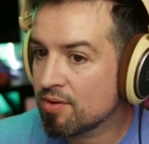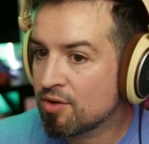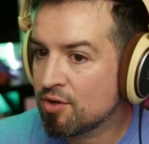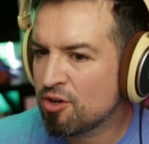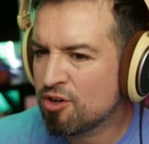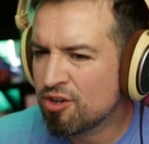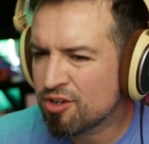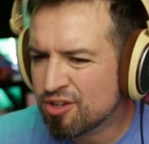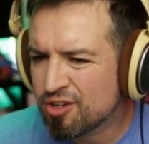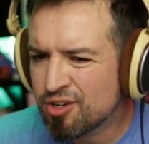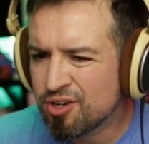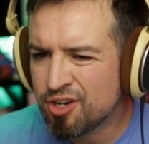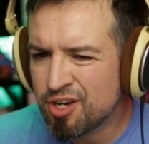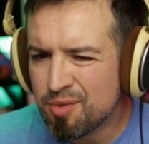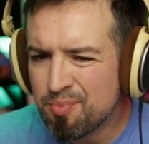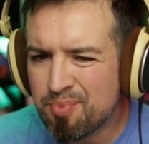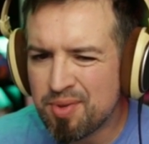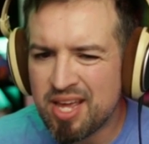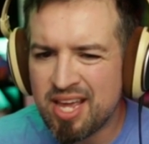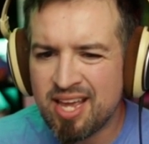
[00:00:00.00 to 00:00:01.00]

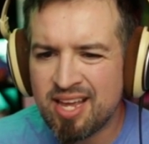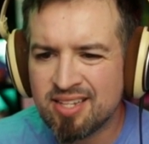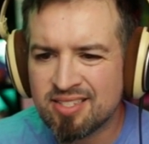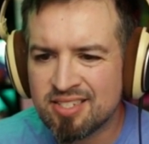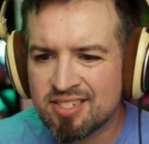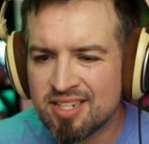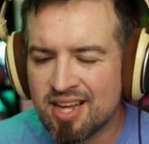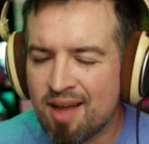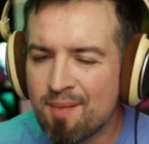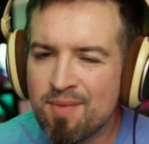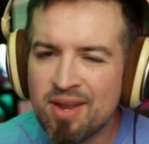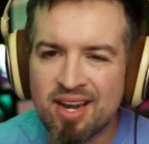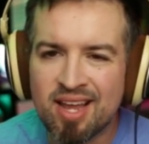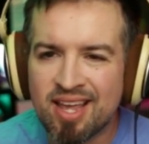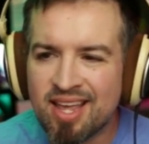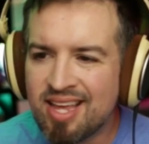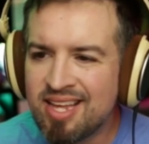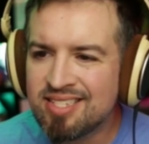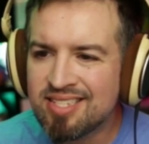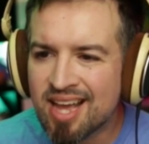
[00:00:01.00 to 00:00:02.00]
could be, I mean,
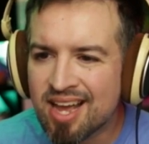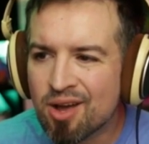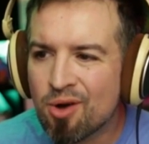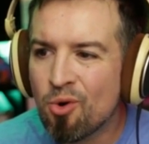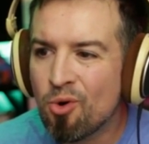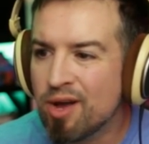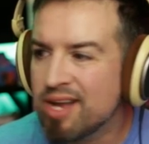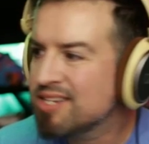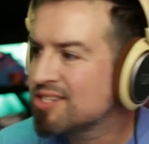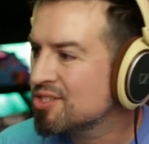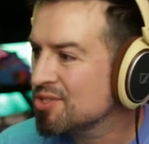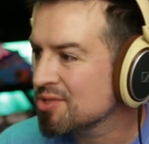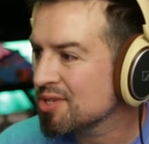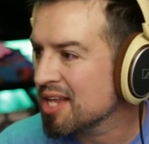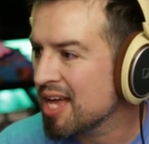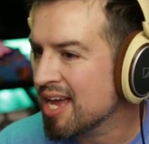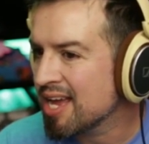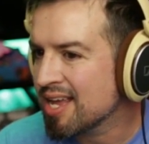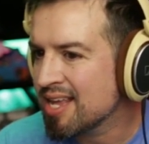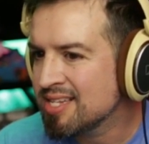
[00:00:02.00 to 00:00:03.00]
like, he's not going to
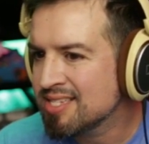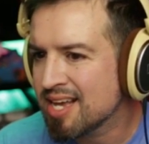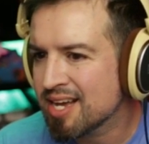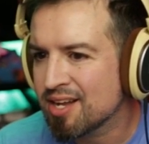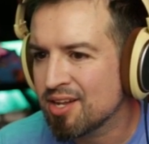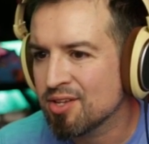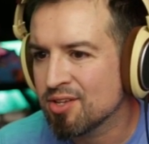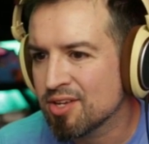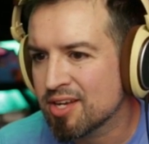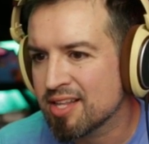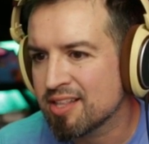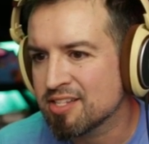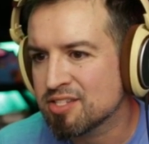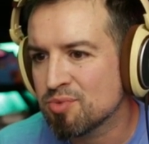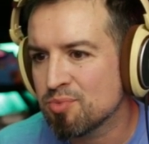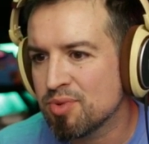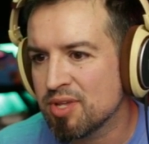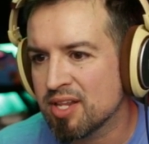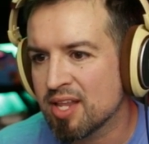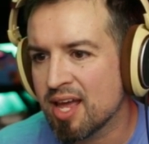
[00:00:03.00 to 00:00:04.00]
like, he's not going to look at this
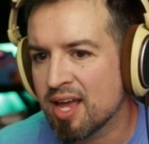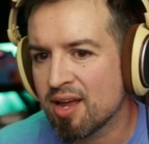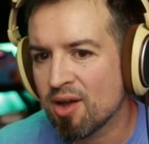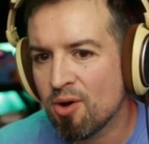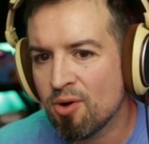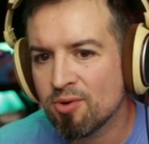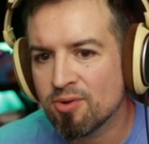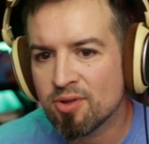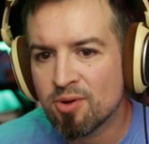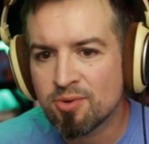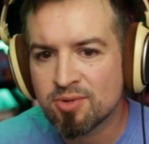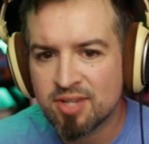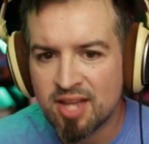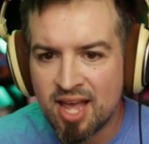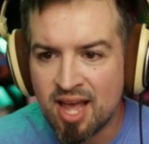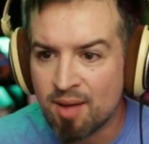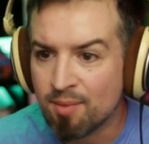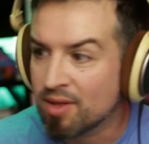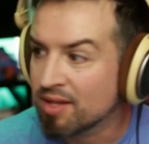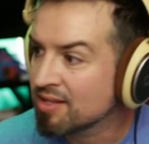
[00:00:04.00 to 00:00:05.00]
and be like, oh, oh,
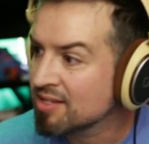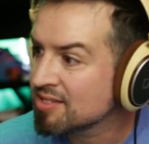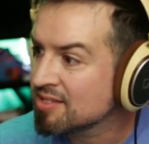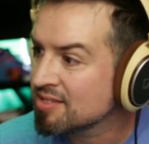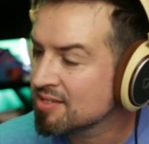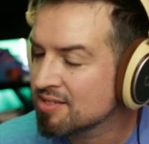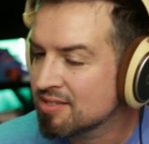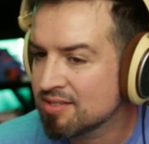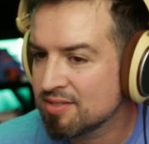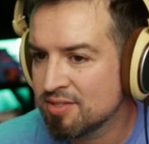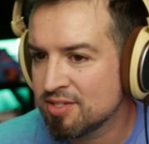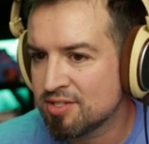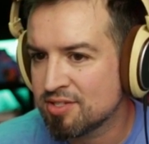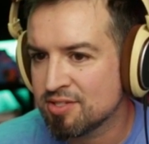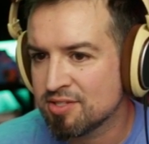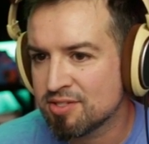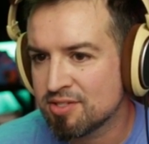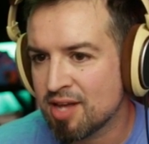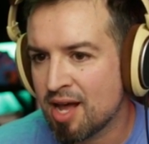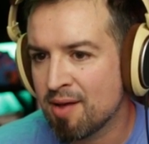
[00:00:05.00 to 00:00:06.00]
damn, like this is, this
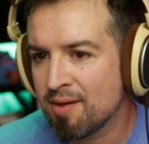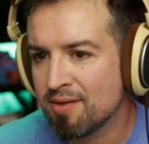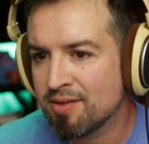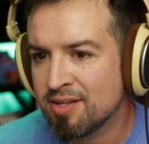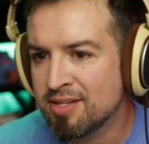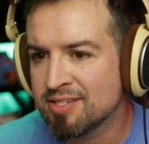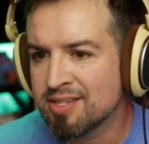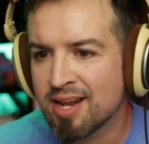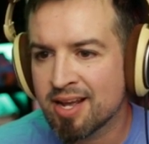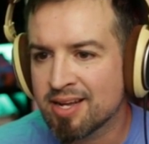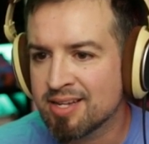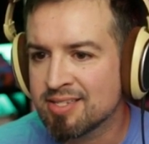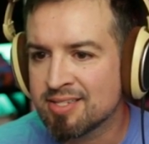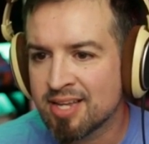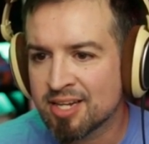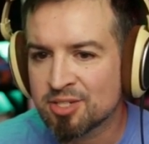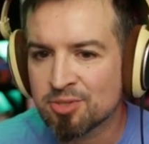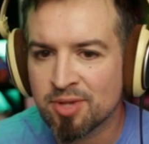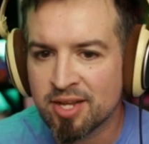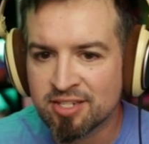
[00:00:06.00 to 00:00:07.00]
is, uh, he's not going to
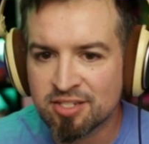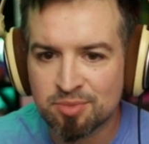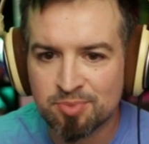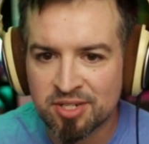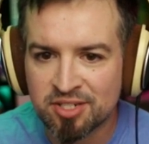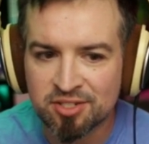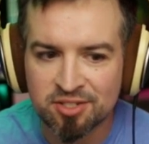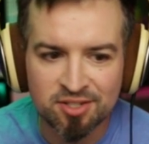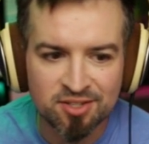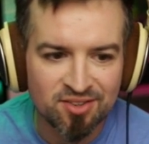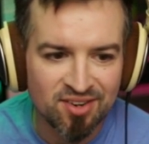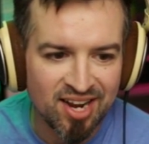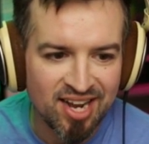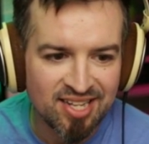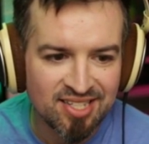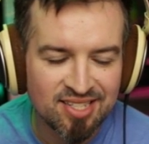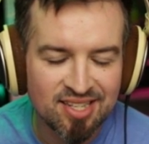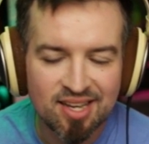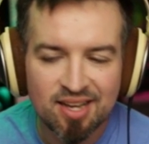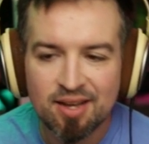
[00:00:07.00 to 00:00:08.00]
sexualize his picture,
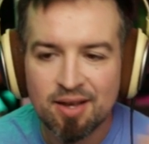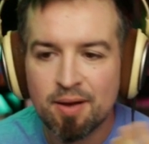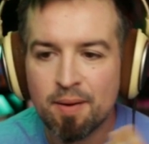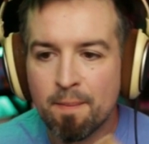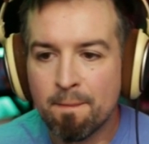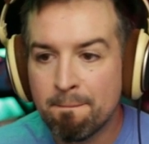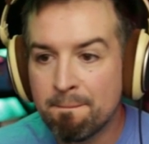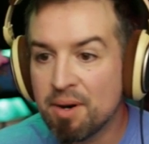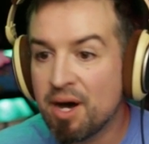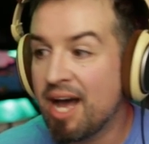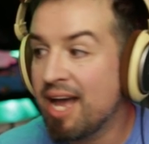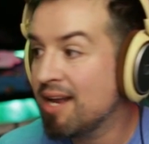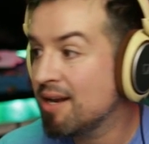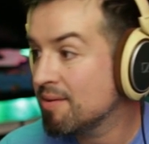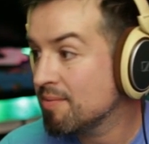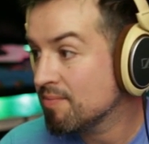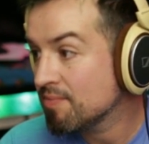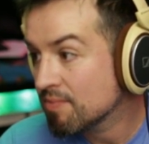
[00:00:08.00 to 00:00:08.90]
right? But